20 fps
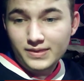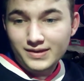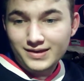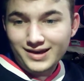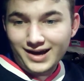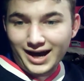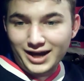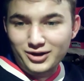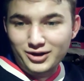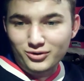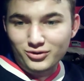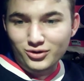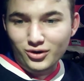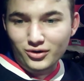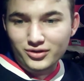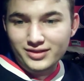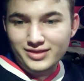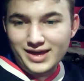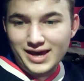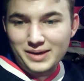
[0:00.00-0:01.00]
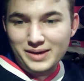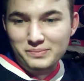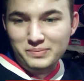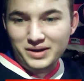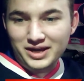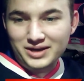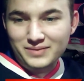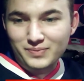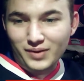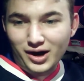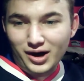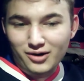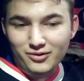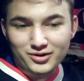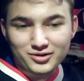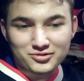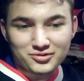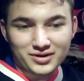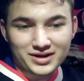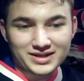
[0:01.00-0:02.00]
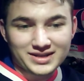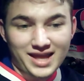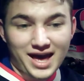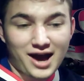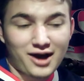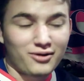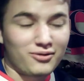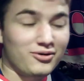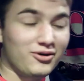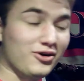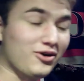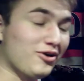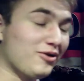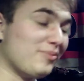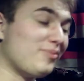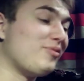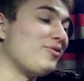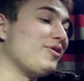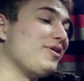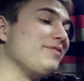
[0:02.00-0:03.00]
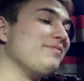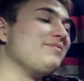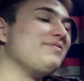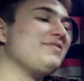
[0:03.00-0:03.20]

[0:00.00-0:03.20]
I don't know the name, but I bought one right now. Oh, boy.